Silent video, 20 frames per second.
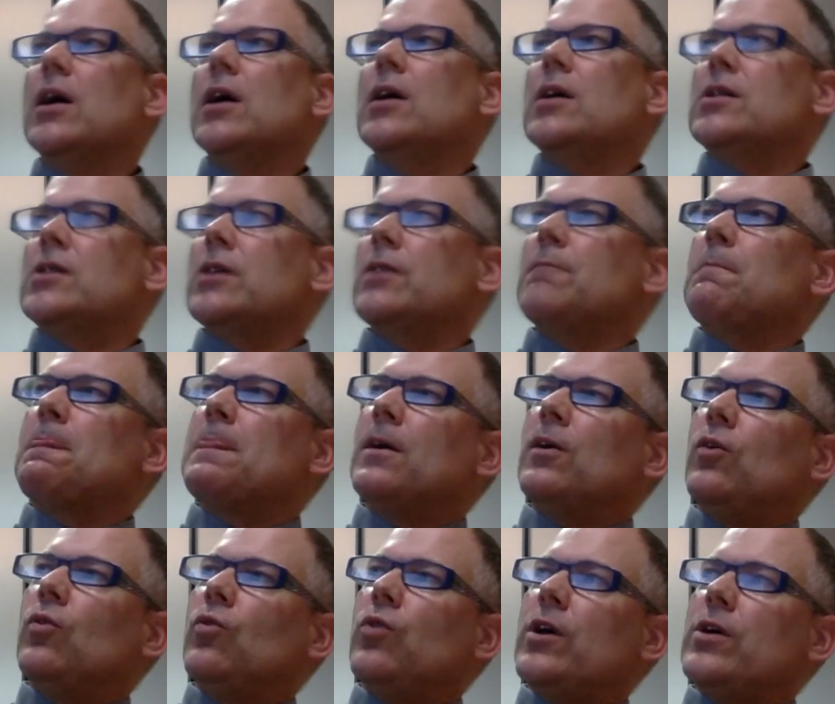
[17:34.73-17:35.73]
So
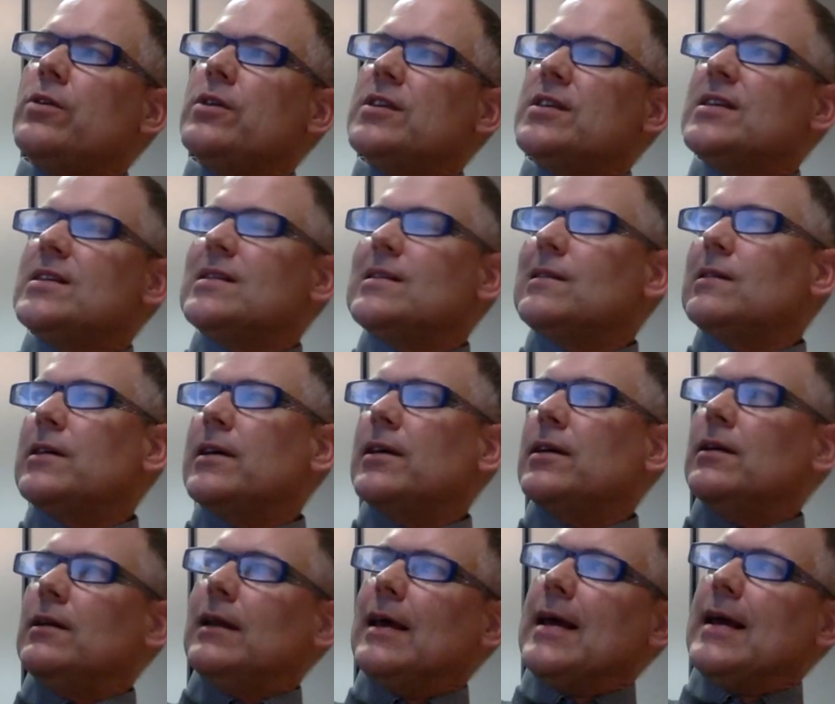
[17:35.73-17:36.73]
although this is
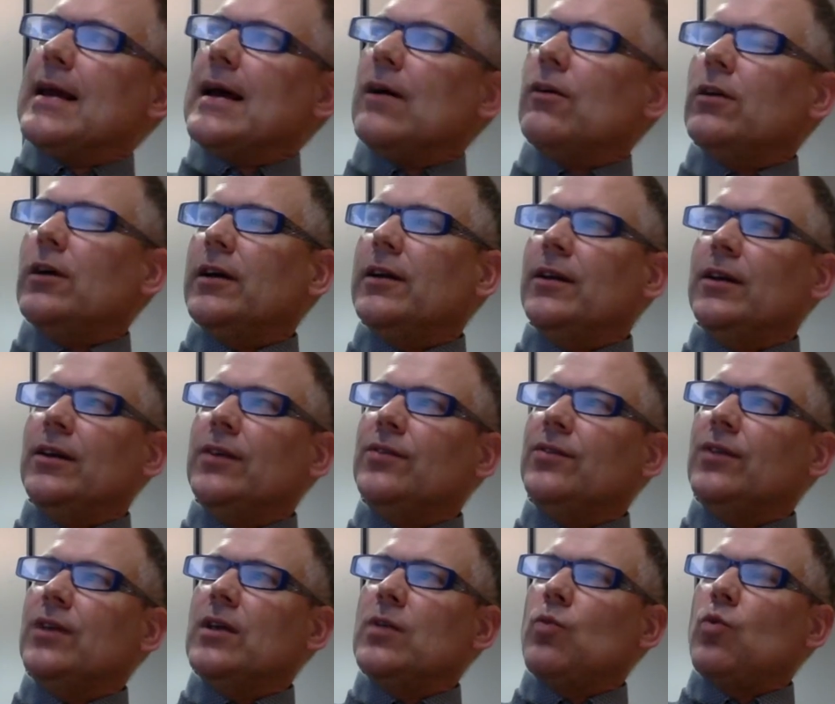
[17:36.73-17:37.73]
laid out like this,
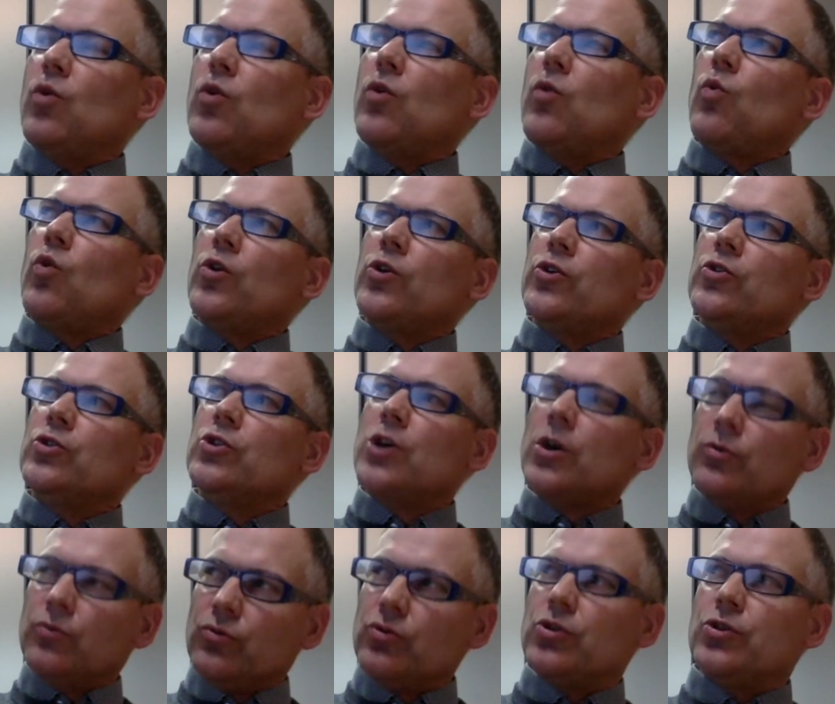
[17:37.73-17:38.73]
what you
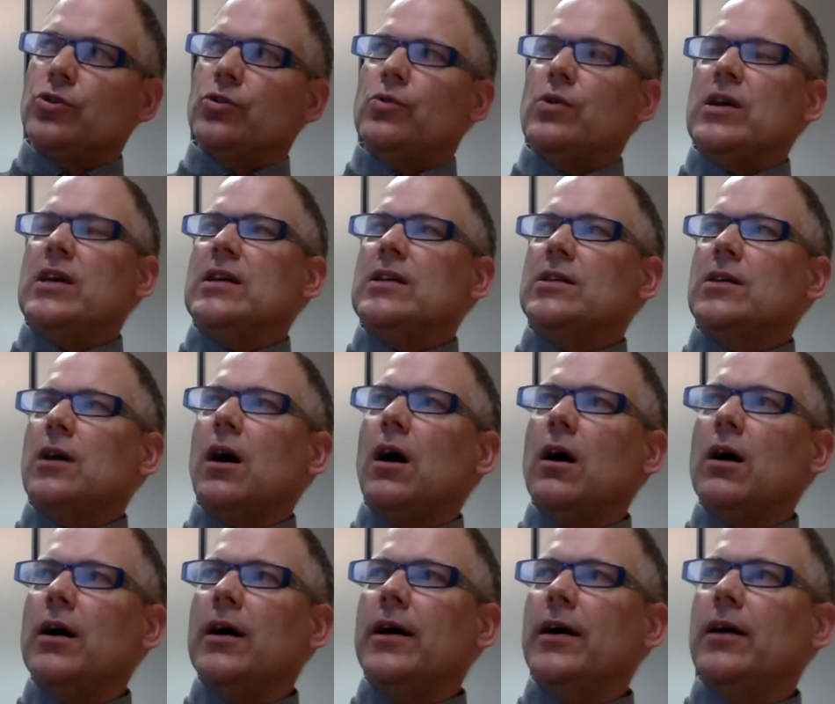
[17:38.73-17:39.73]
don't do is
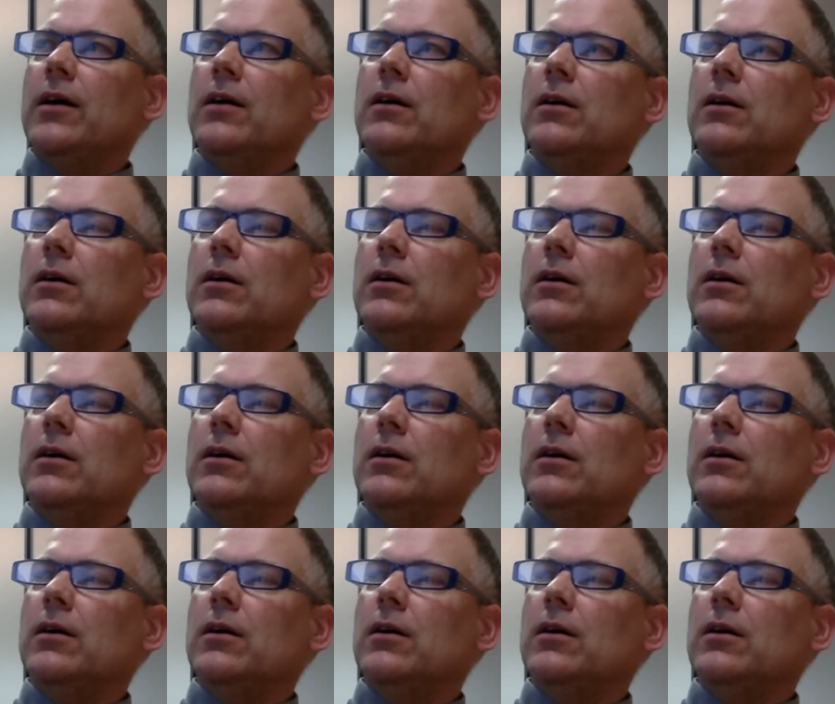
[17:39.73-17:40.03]
hire